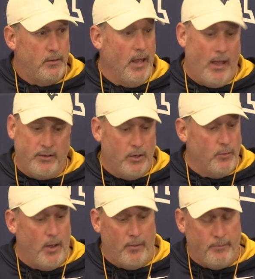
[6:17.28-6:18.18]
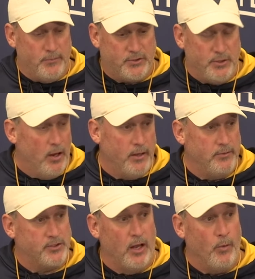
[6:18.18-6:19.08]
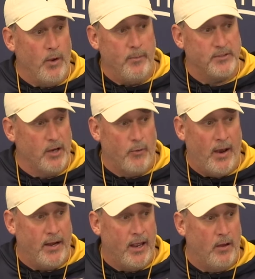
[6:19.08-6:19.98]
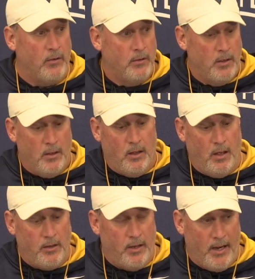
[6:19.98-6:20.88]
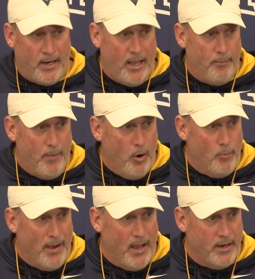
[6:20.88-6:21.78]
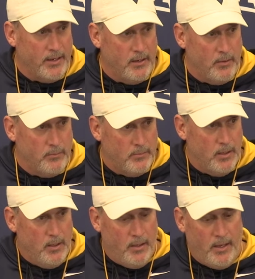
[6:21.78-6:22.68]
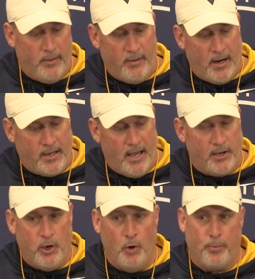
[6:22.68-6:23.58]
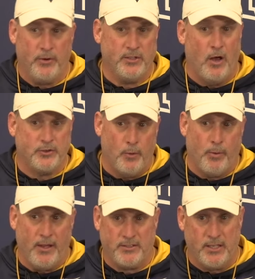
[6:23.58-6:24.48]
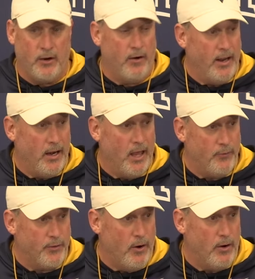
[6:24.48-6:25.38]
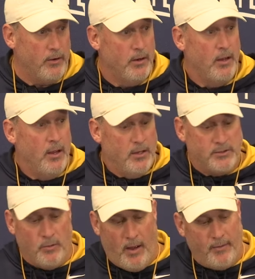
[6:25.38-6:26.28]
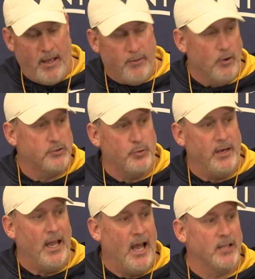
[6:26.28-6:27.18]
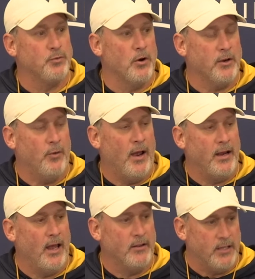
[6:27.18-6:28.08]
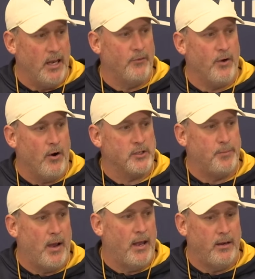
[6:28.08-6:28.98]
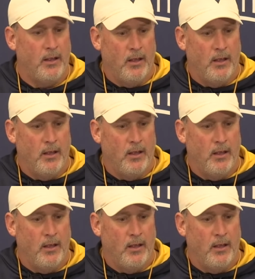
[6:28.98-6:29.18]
Yeah, you know, Sully Weedman's there right now, and I got Mo behind him, and then I got Cooper is also playing center and left guard. So I got those three guys working right now at the left guard spot.